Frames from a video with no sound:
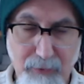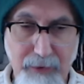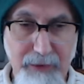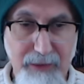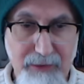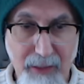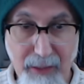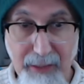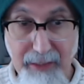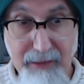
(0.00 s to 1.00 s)
what it is.
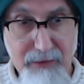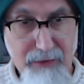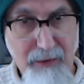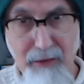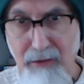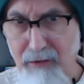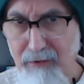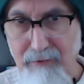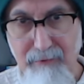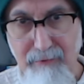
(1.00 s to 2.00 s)
And it's
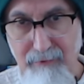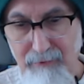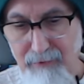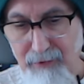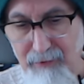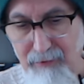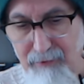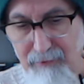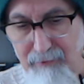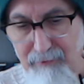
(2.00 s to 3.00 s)

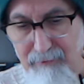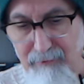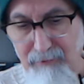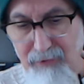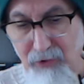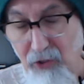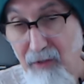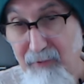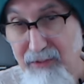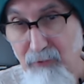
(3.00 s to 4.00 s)
the the
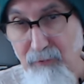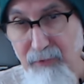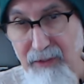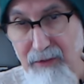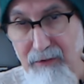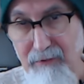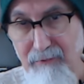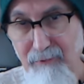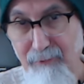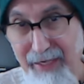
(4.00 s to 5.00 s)
comments that were being
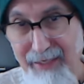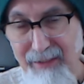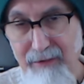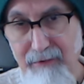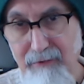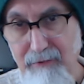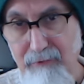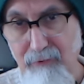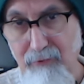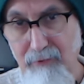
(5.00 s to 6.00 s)
banned
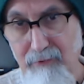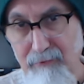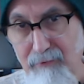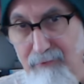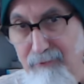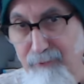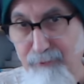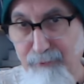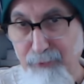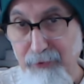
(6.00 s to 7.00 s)
or
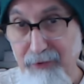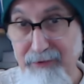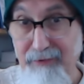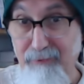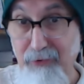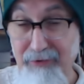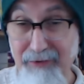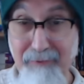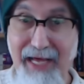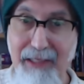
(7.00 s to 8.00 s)
put on put on
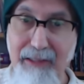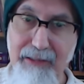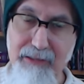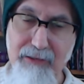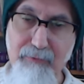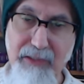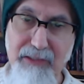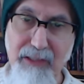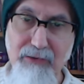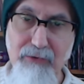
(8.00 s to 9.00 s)
a bad list by
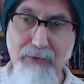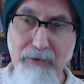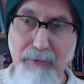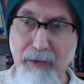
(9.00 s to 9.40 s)
CensorTube,